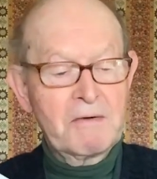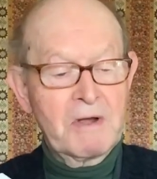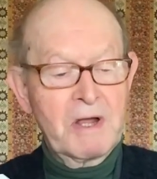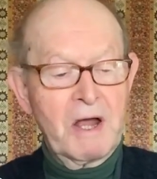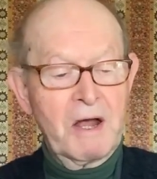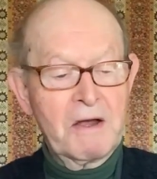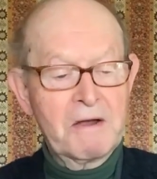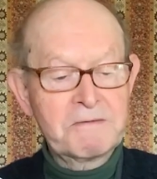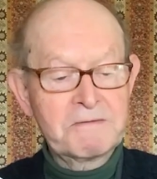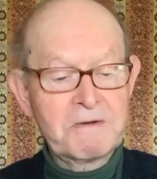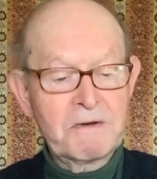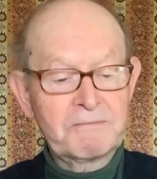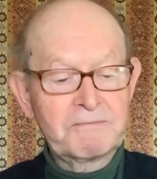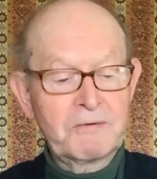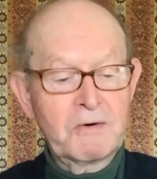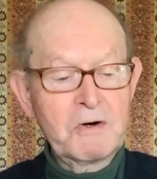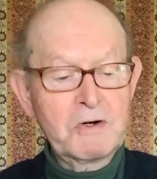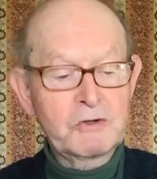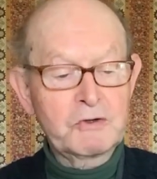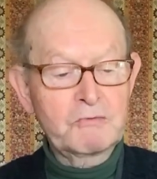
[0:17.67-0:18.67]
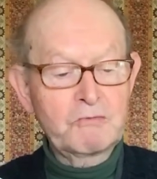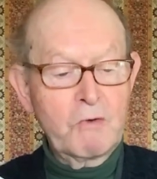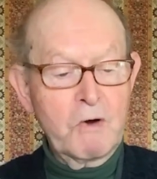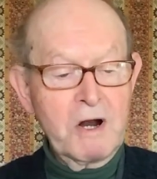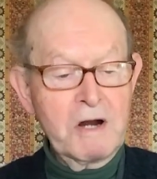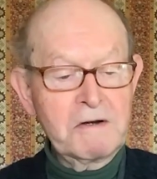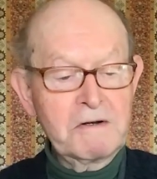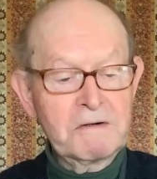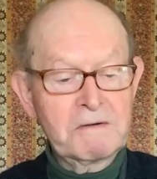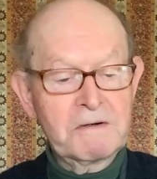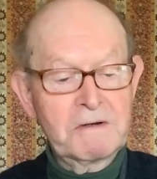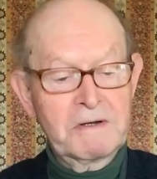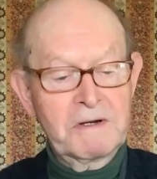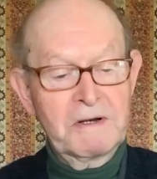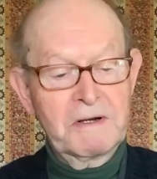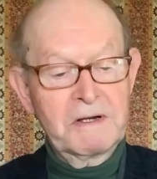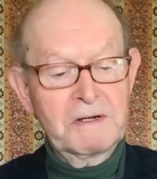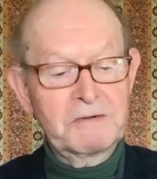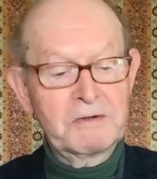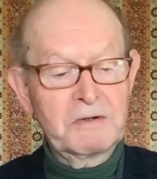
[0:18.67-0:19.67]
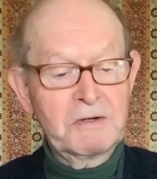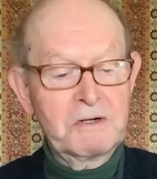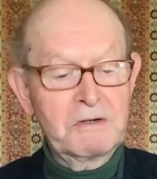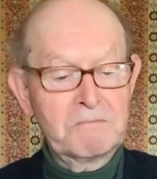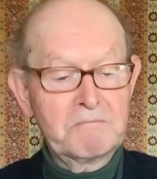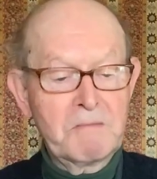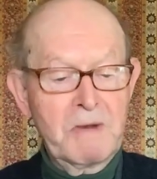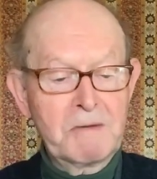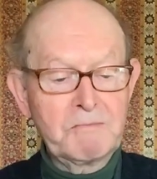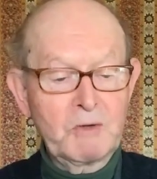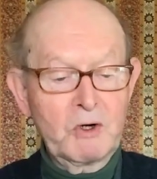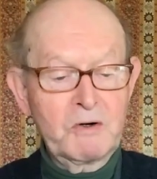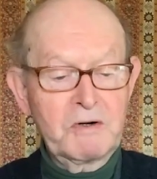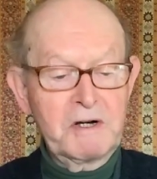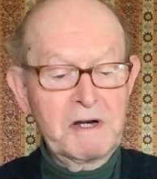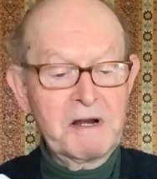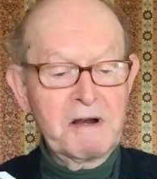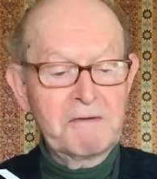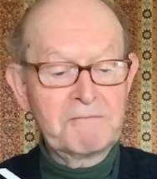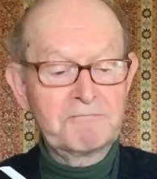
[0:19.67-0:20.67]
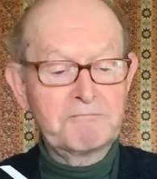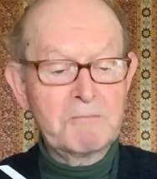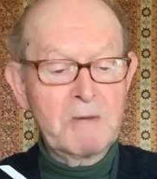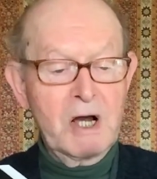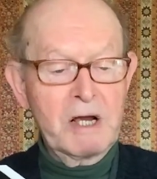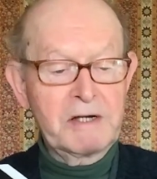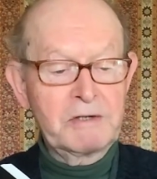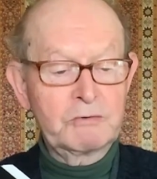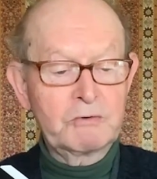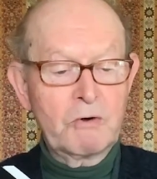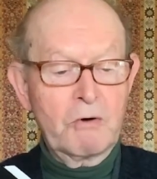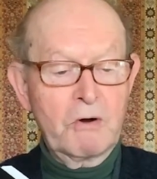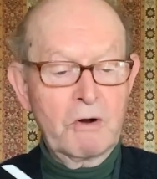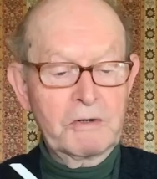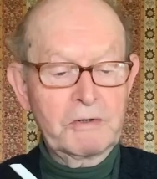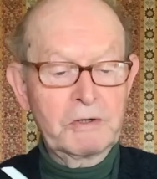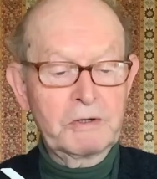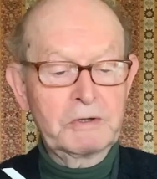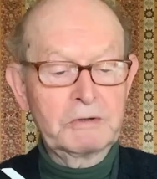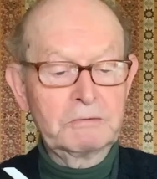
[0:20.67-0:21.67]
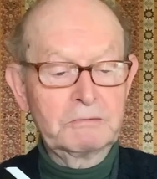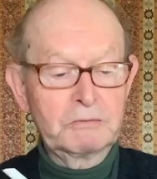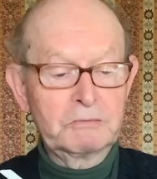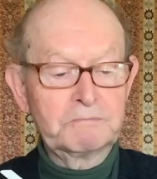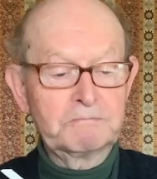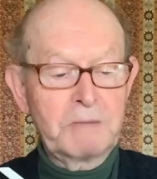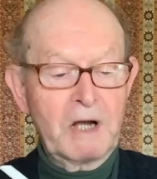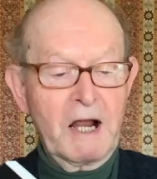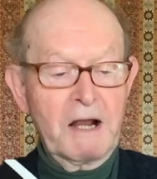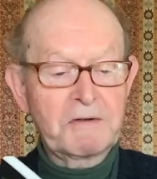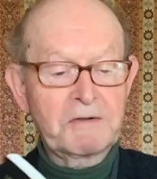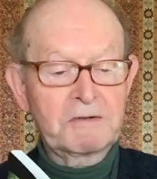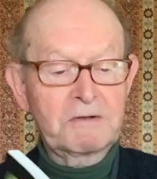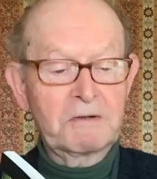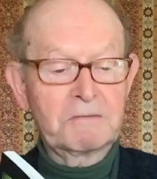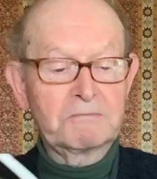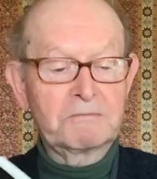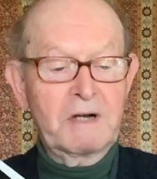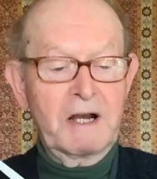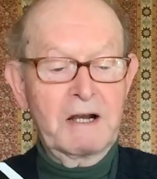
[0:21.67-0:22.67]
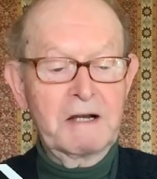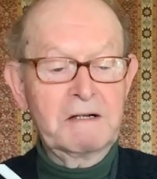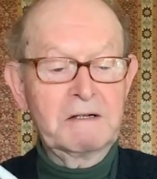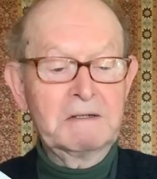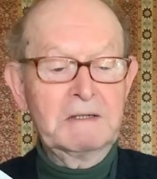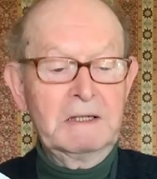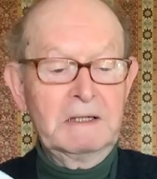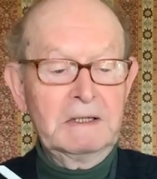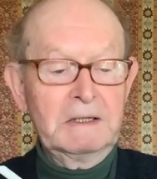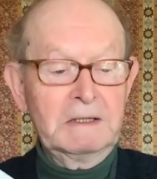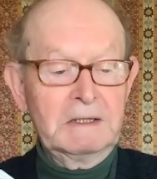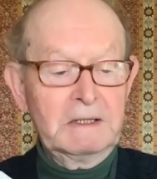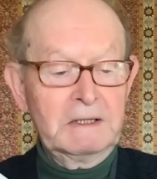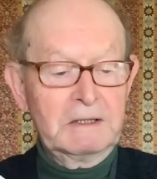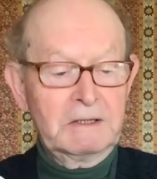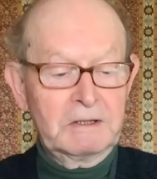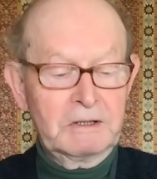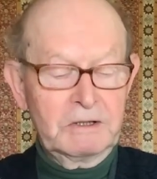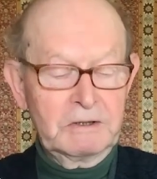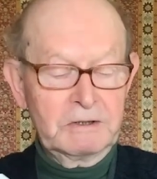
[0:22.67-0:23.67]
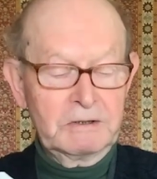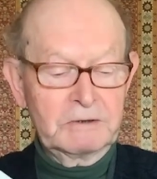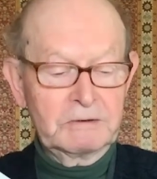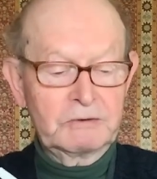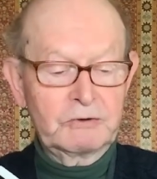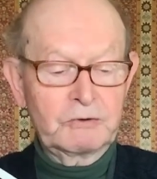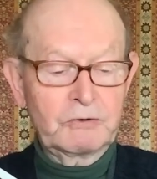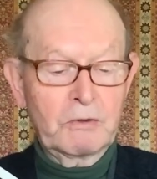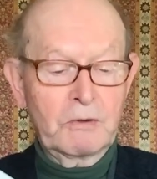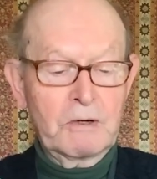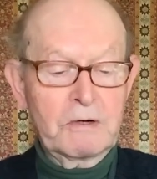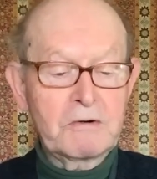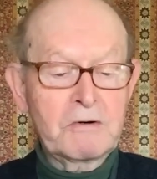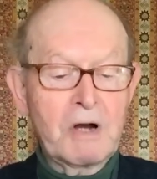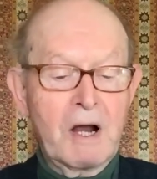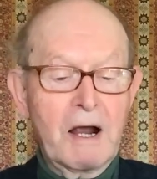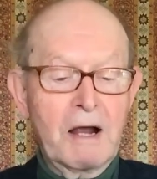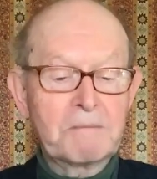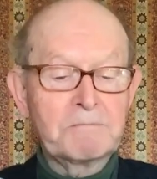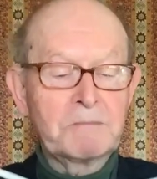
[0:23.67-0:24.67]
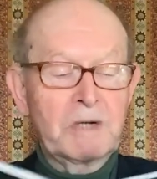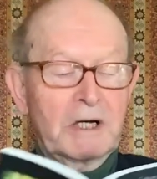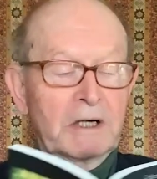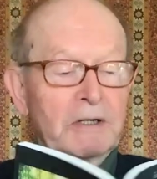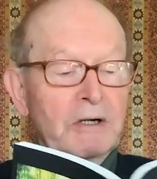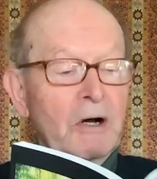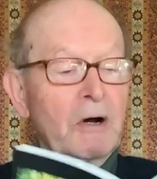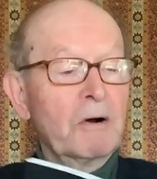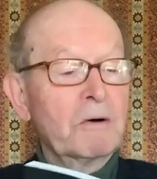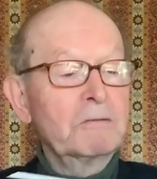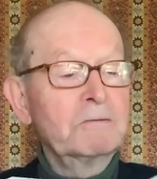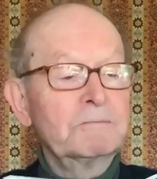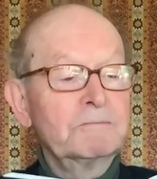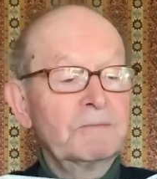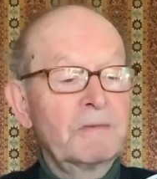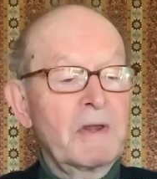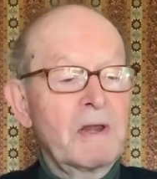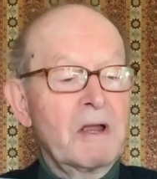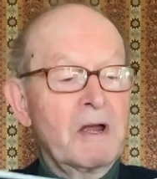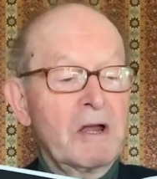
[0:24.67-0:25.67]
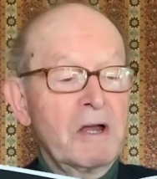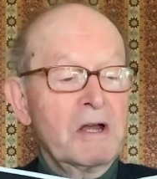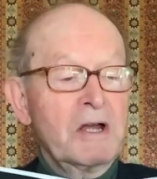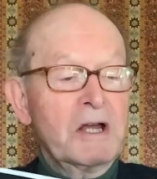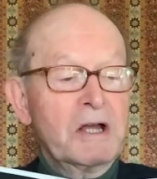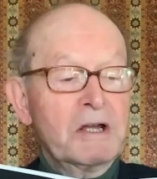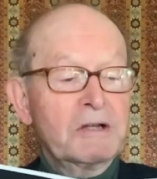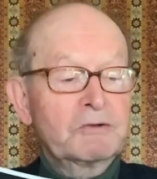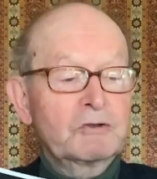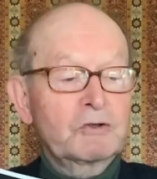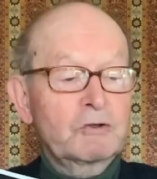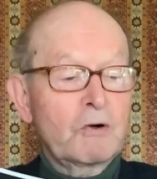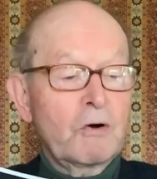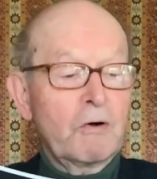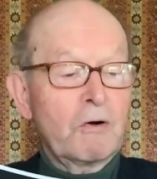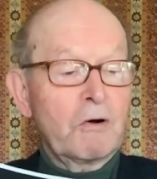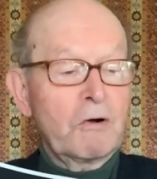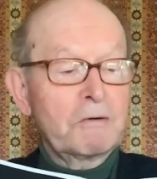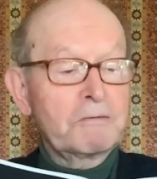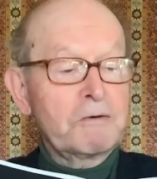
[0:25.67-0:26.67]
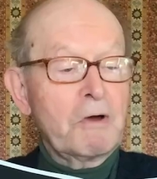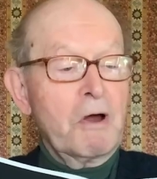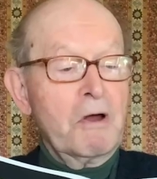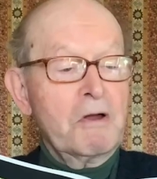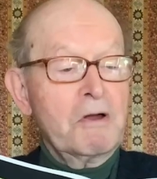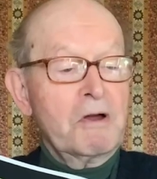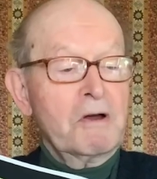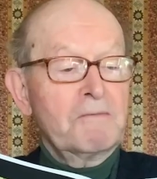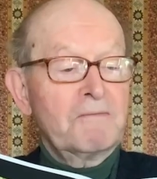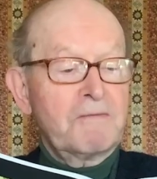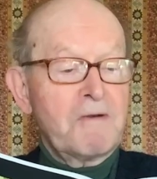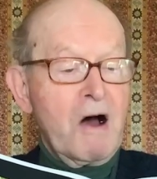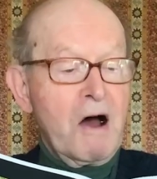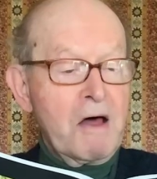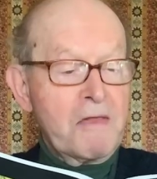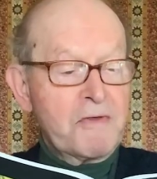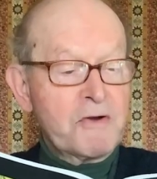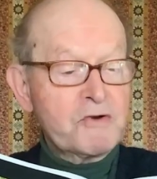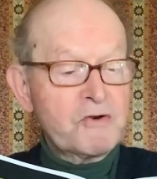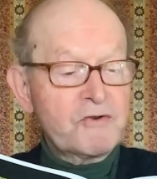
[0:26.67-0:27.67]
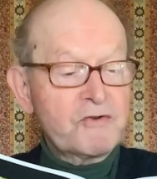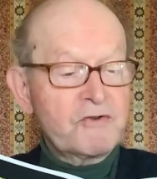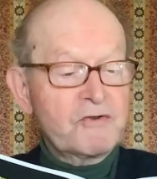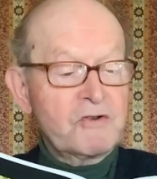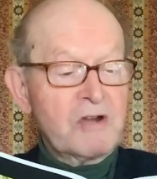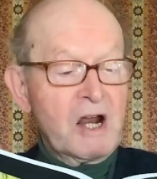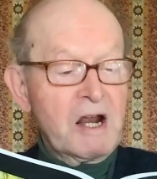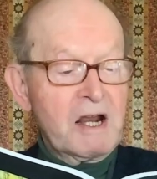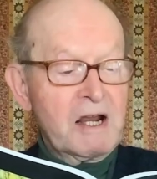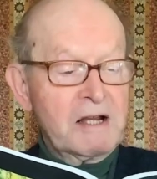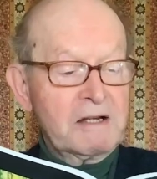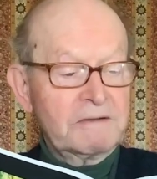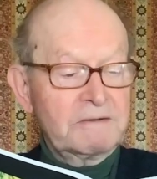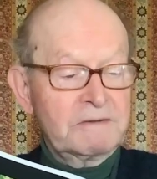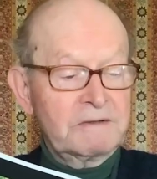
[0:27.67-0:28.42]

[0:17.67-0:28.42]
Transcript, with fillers: Uh, the first one is in memory of my daughter who passed away uh, a short time ago. It's called Father's Day.